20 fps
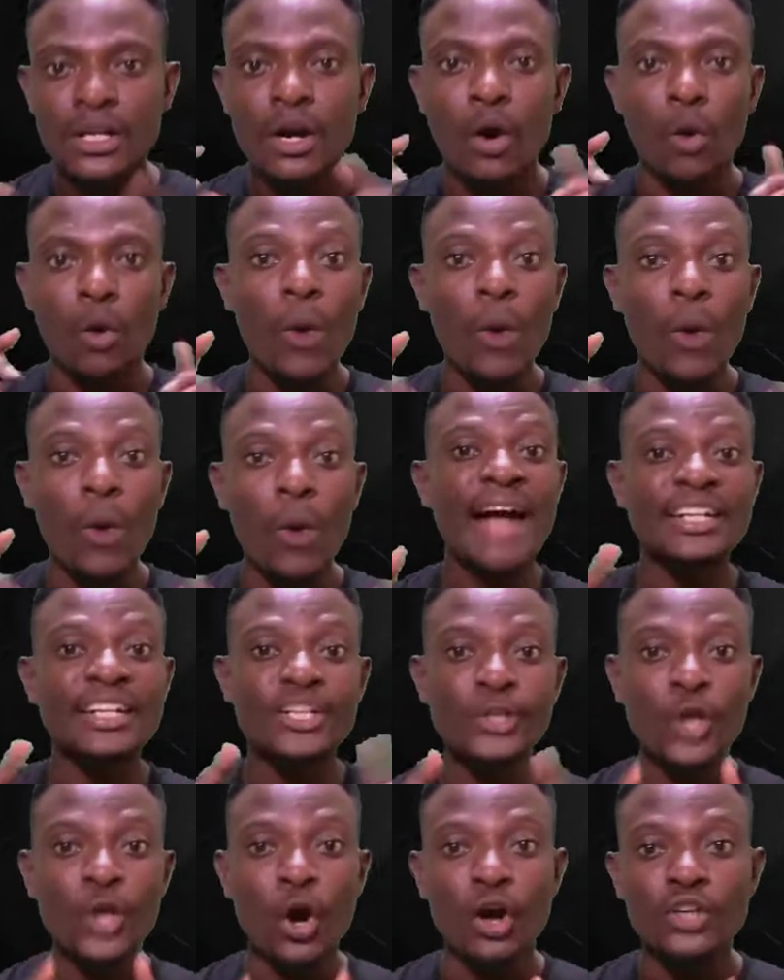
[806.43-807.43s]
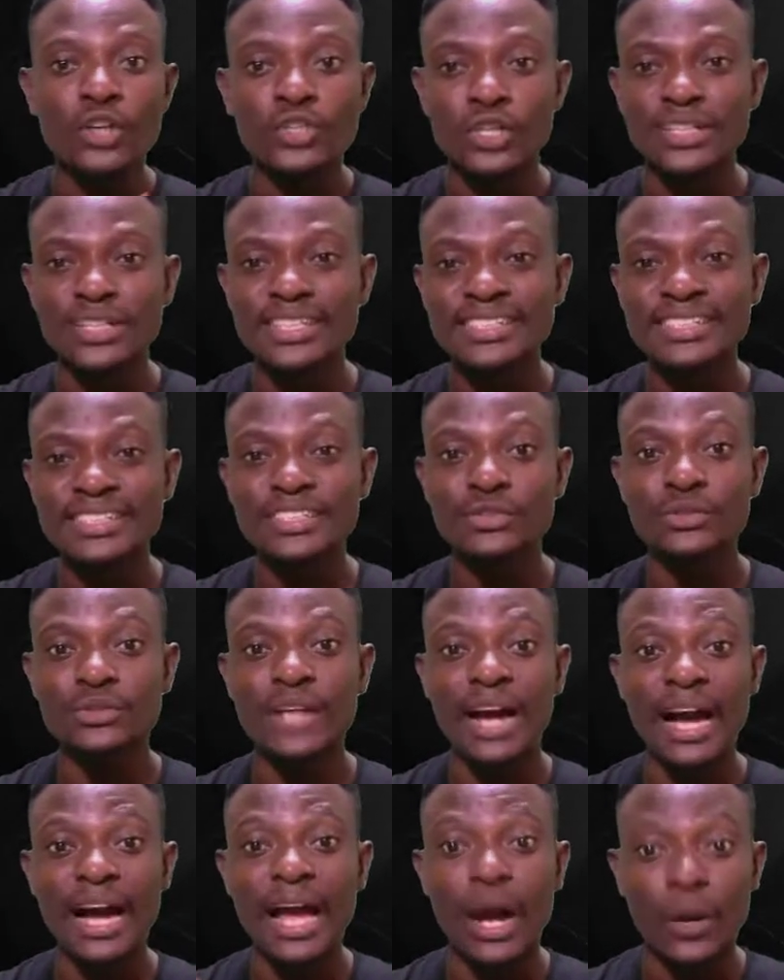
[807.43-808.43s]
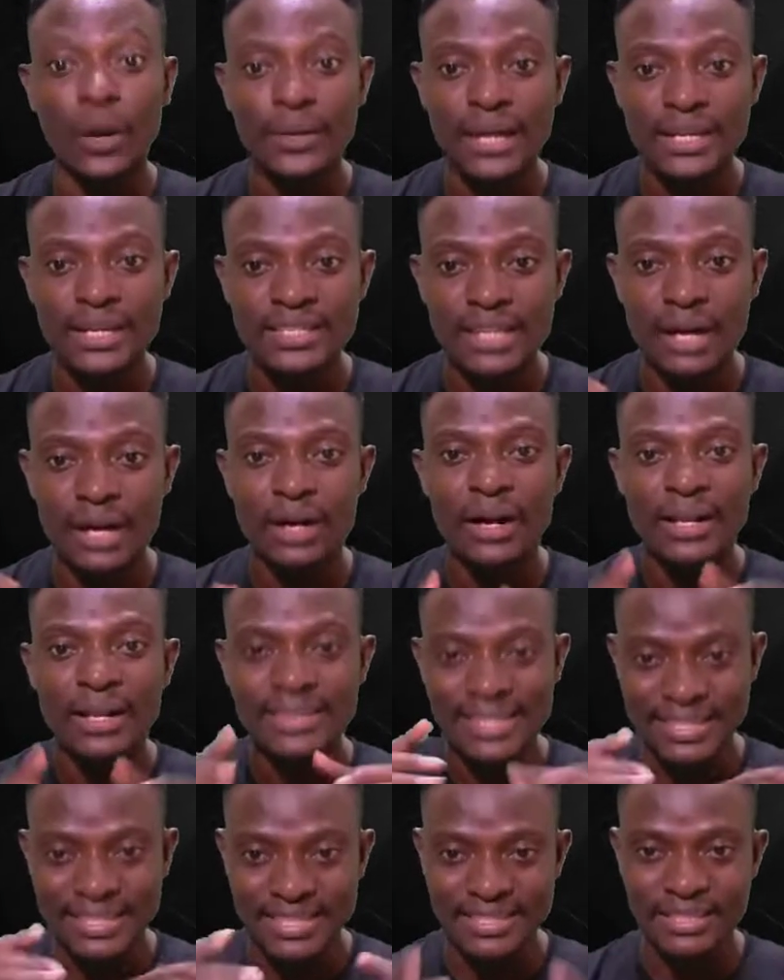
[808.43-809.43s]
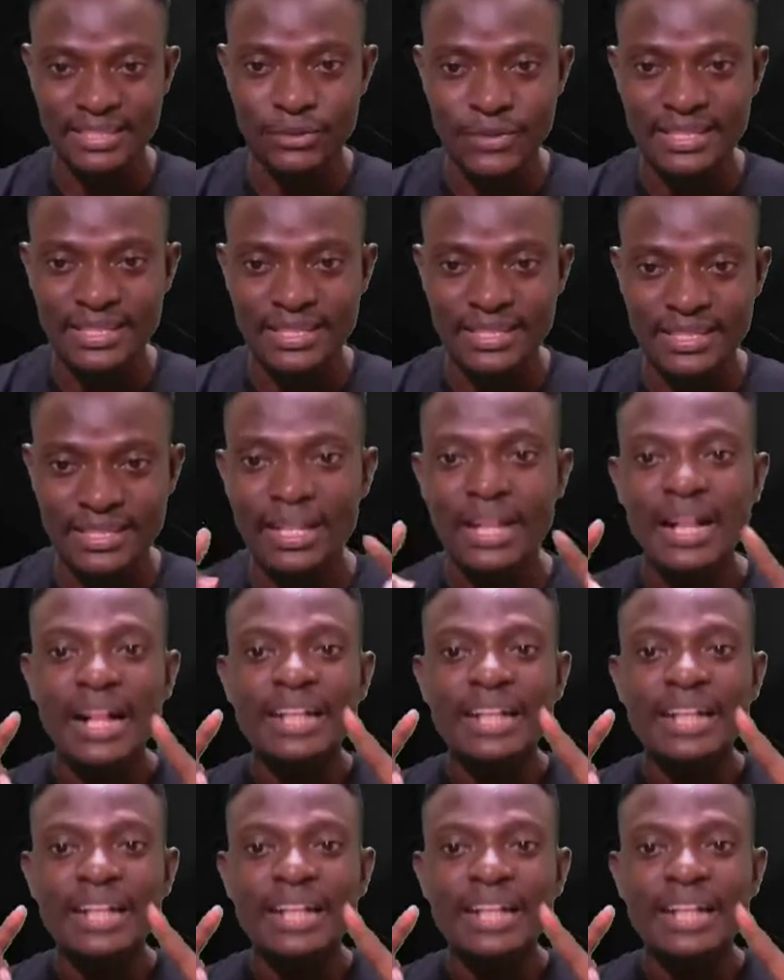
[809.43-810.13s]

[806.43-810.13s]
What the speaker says: Or why are the young not listening to their elders? Now, this is the reason.